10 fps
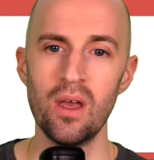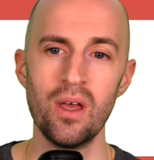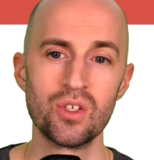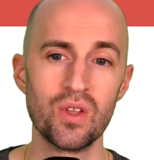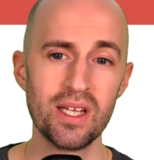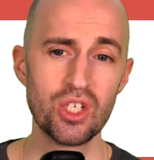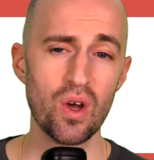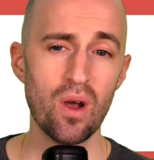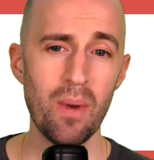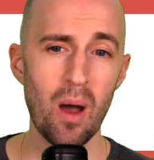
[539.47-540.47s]
So let's
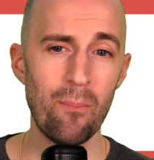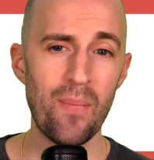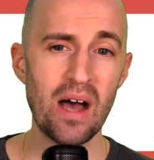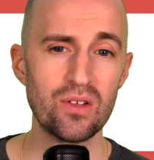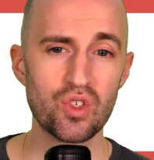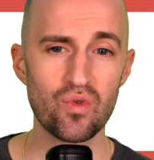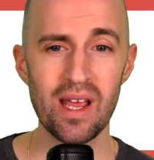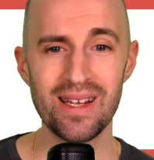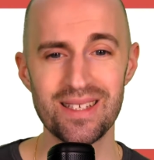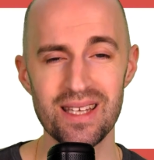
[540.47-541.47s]
talk about bounce
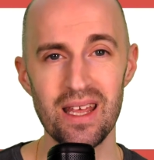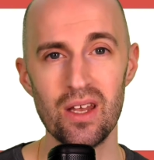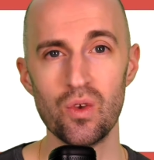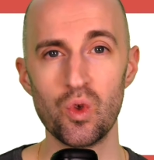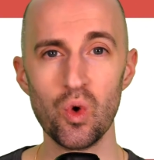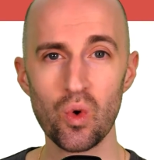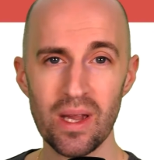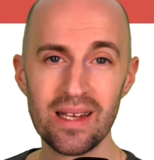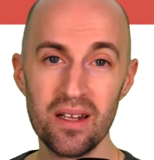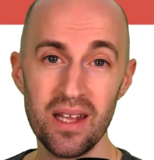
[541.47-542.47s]
rates in Google
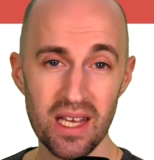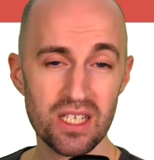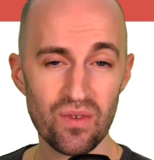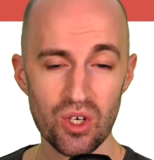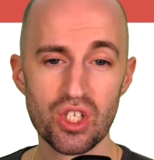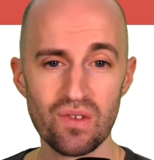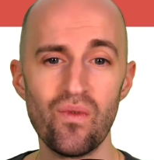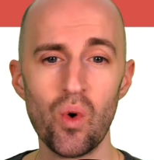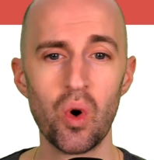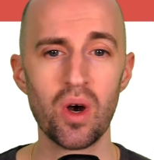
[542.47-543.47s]
Analytics version
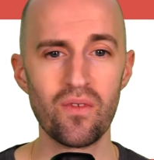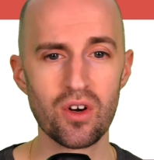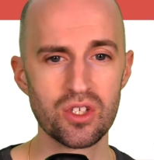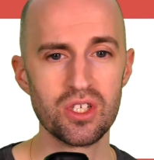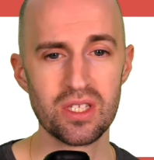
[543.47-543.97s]
4 versus